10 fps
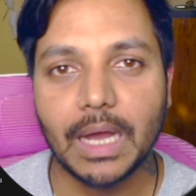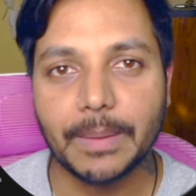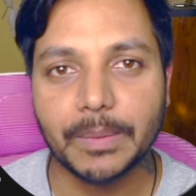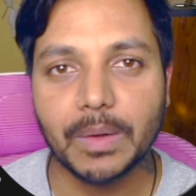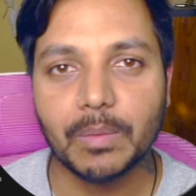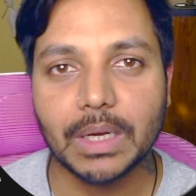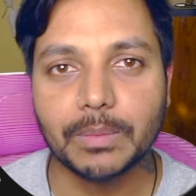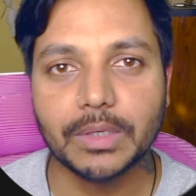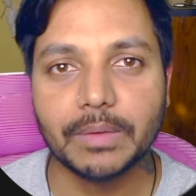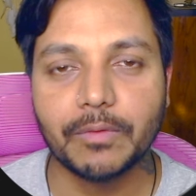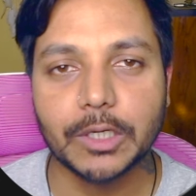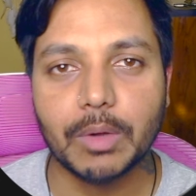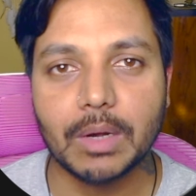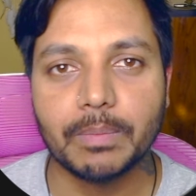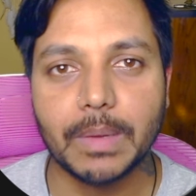Hi everyone, welcome to day
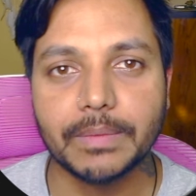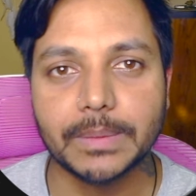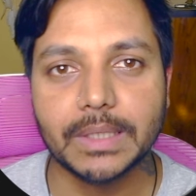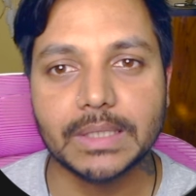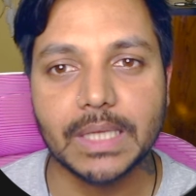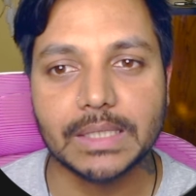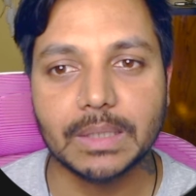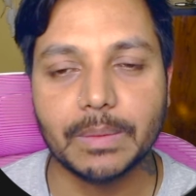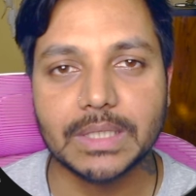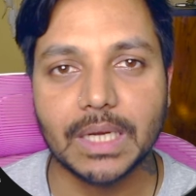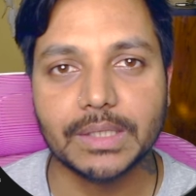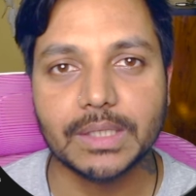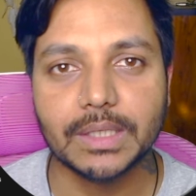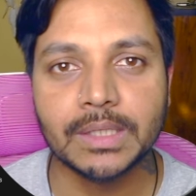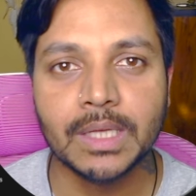41 of my 50 days SQL challenge
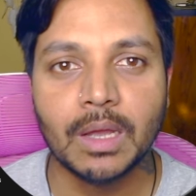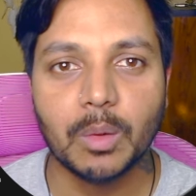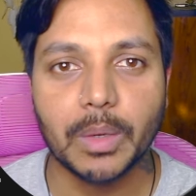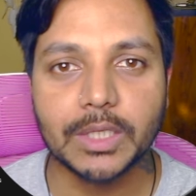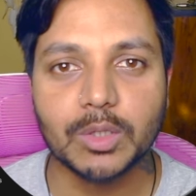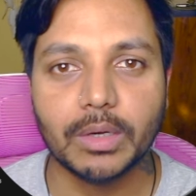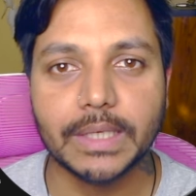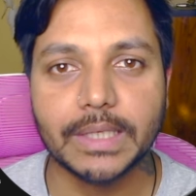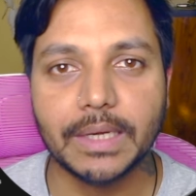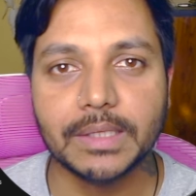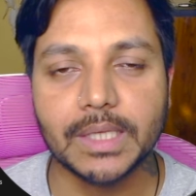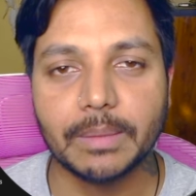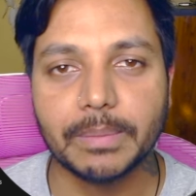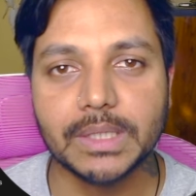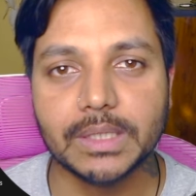series where I solve data analyst
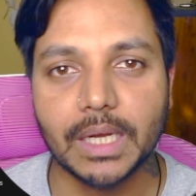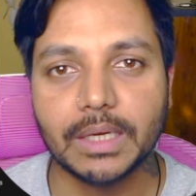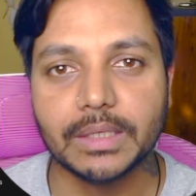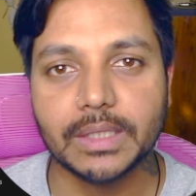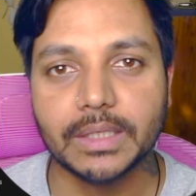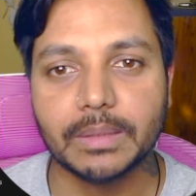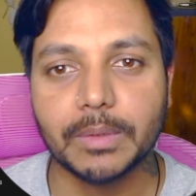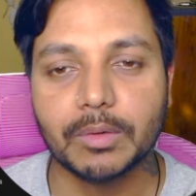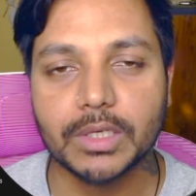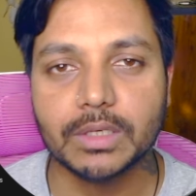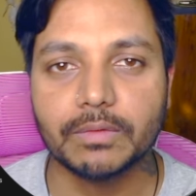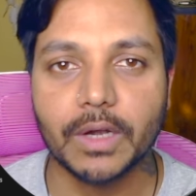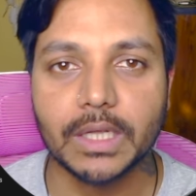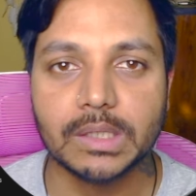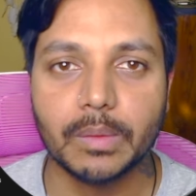and business analyst interview question for
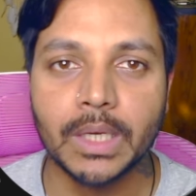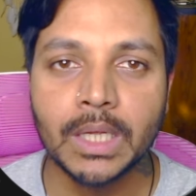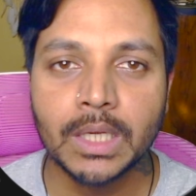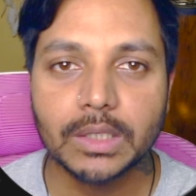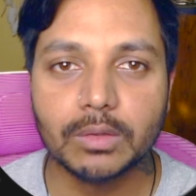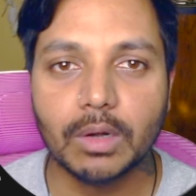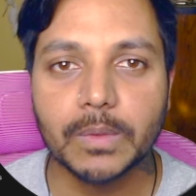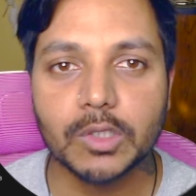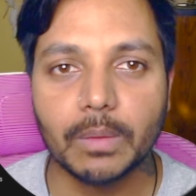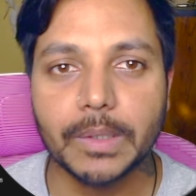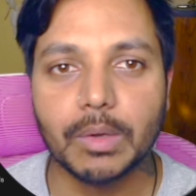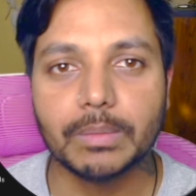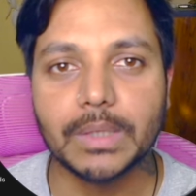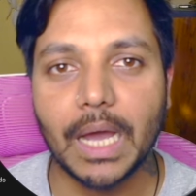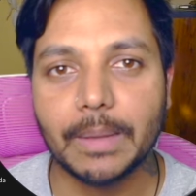SQL. Today we'll be solving one of
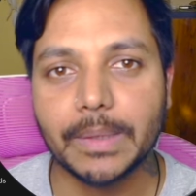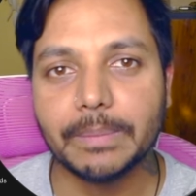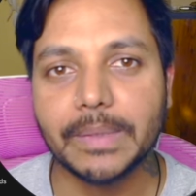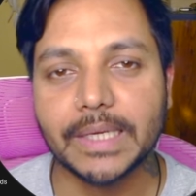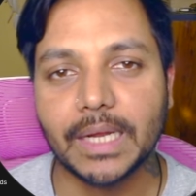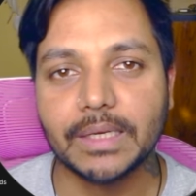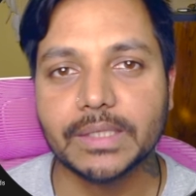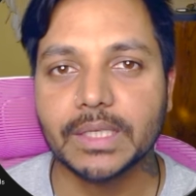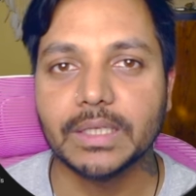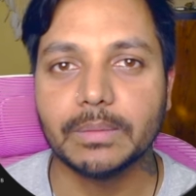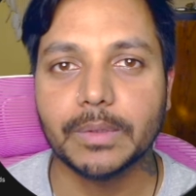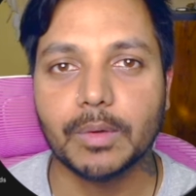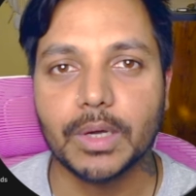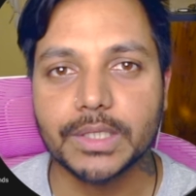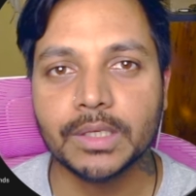the IBM data analyst interview
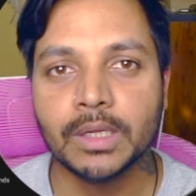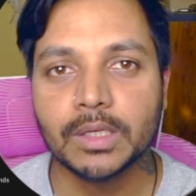question.